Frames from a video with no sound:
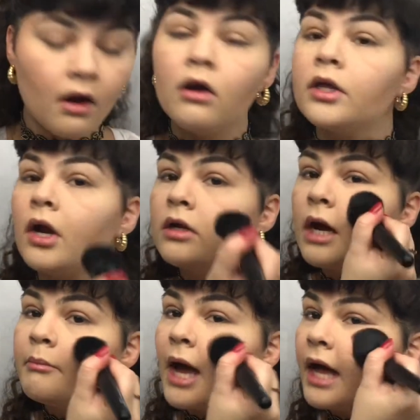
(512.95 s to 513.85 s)
All in all,
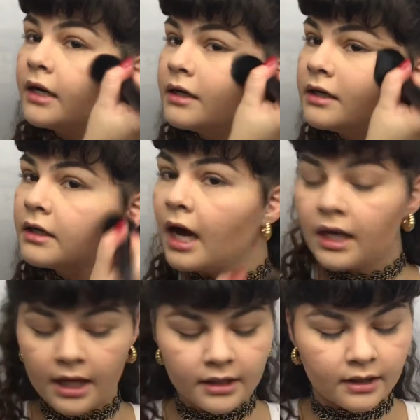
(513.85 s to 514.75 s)
not bad.
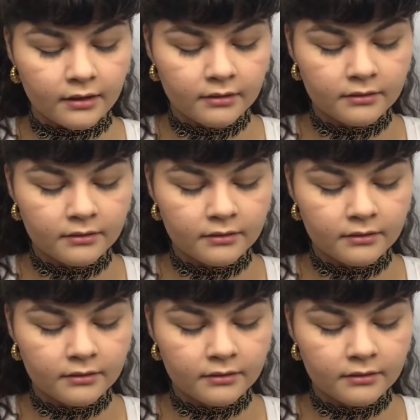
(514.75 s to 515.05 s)
I like it.